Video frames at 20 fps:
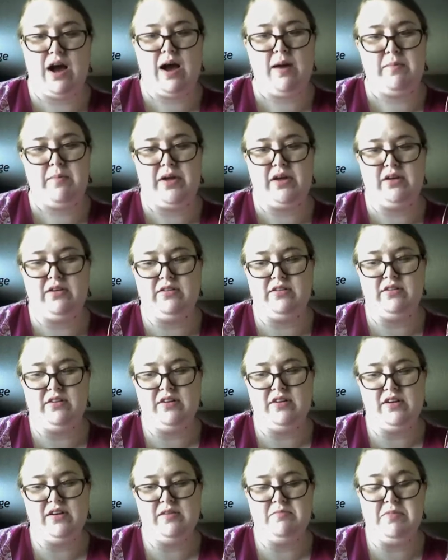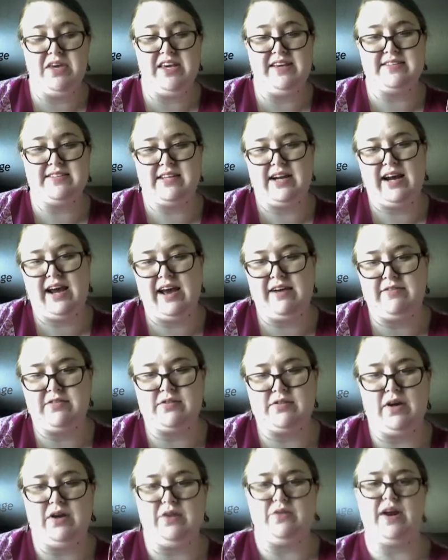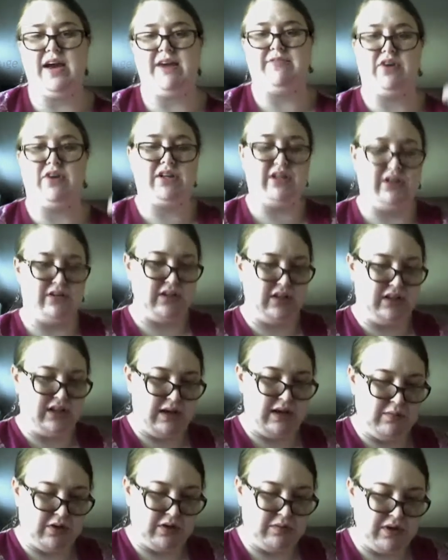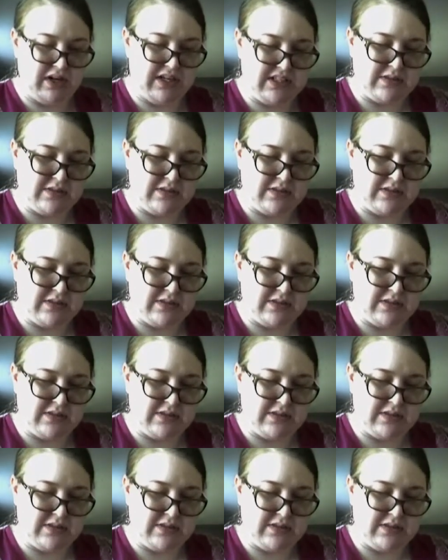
I don't know because it's just a scrap piece that I have,